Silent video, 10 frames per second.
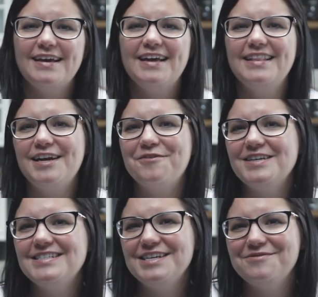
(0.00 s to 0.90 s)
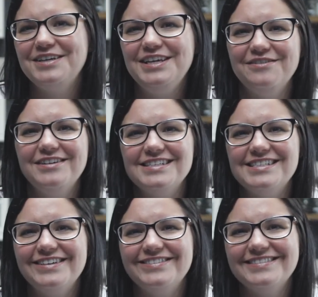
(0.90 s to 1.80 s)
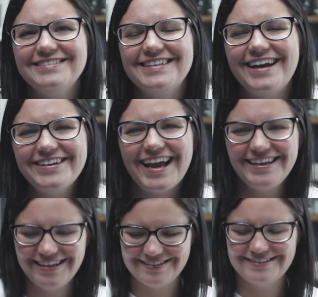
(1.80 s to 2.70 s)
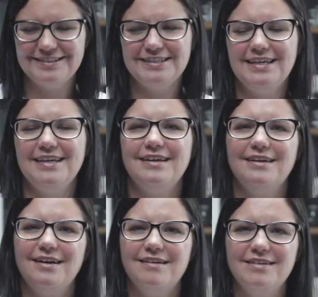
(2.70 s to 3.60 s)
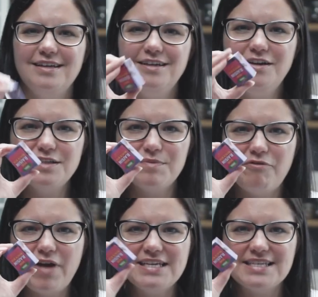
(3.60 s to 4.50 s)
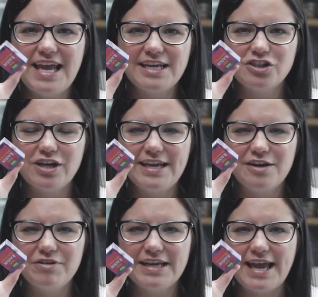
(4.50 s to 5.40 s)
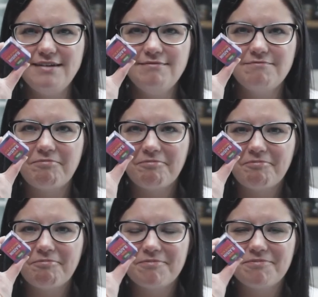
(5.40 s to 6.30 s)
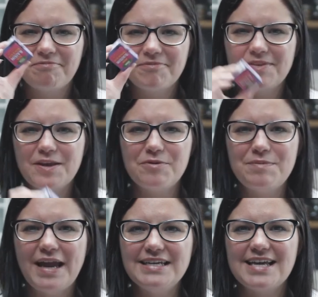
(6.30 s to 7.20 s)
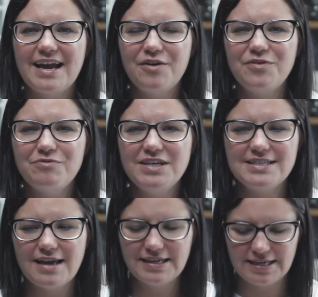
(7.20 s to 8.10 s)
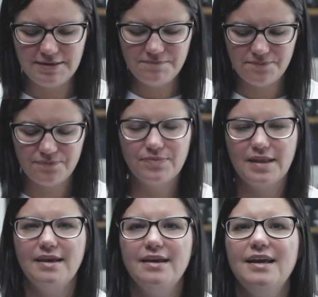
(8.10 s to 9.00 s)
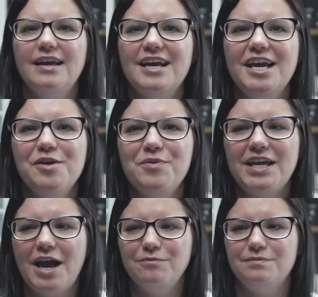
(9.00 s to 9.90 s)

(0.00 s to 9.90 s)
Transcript: and then I want to see what you can do. Okay, I'm going to use my raisin egg shaker again that we made out of the recycling. Here we go.